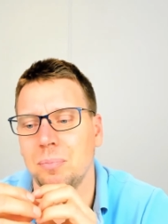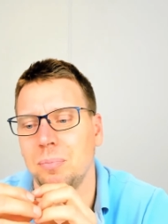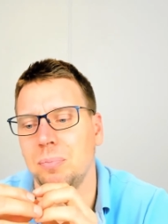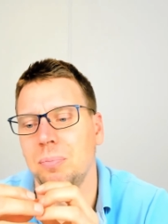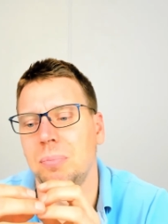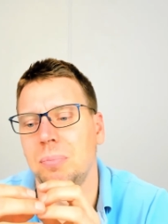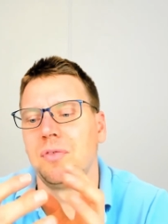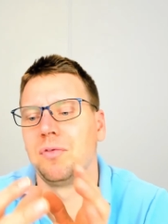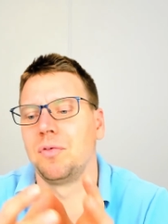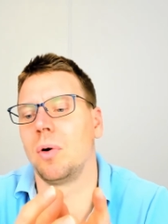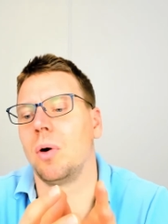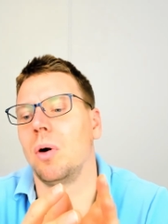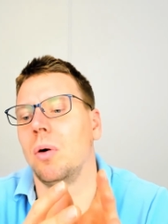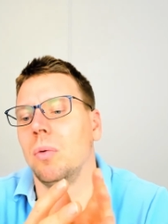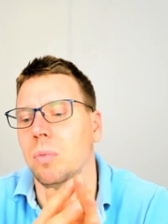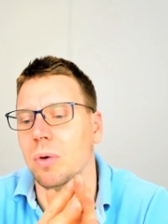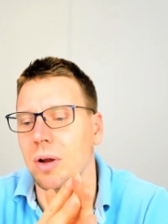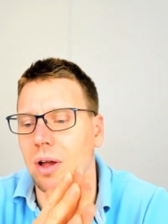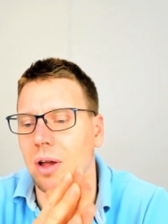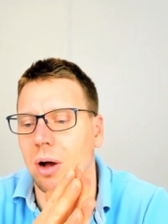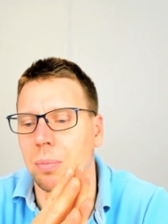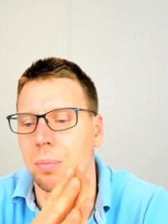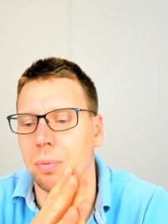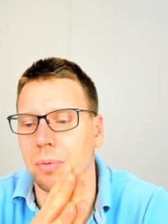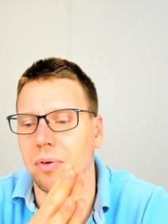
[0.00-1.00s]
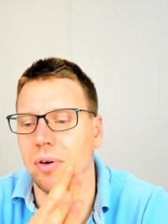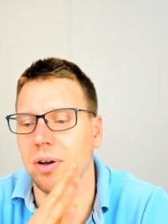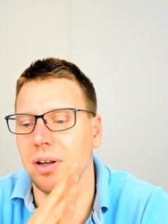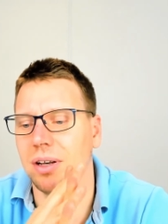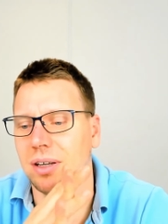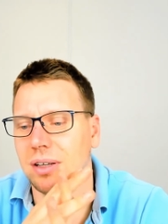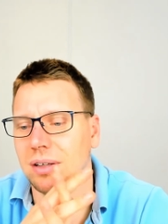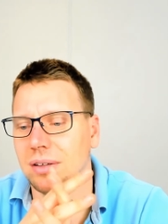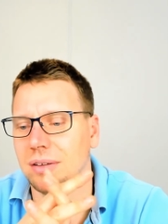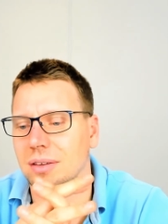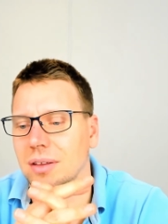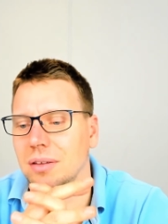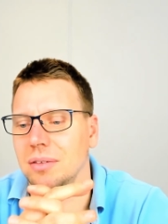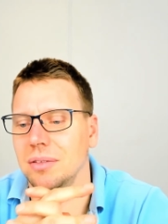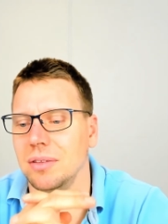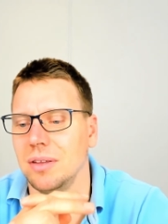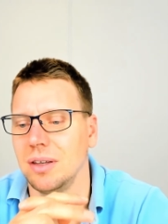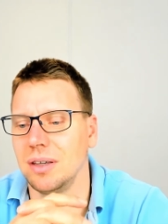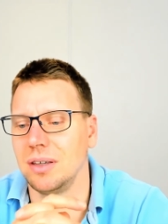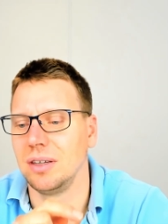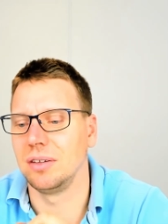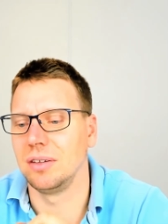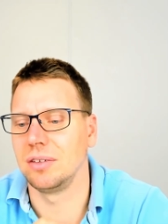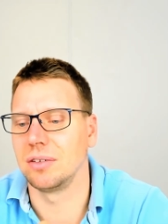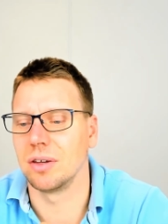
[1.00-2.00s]
before we're upgrading the, the
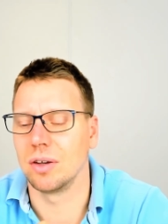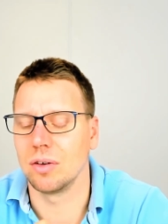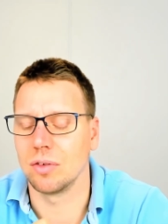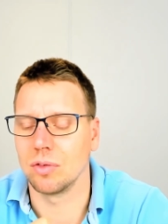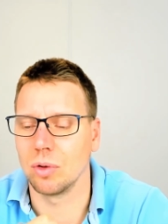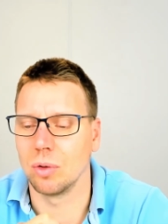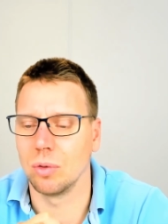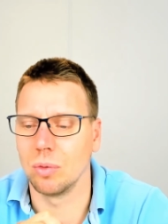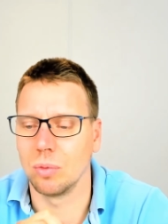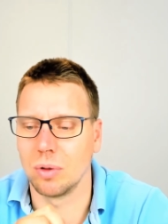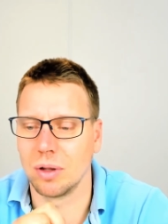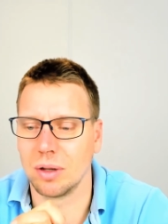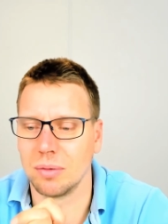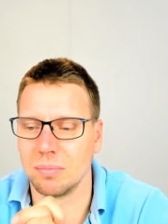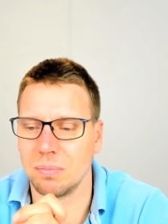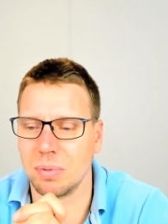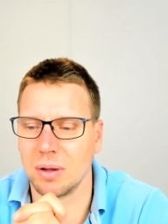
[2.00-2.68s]
decentral one.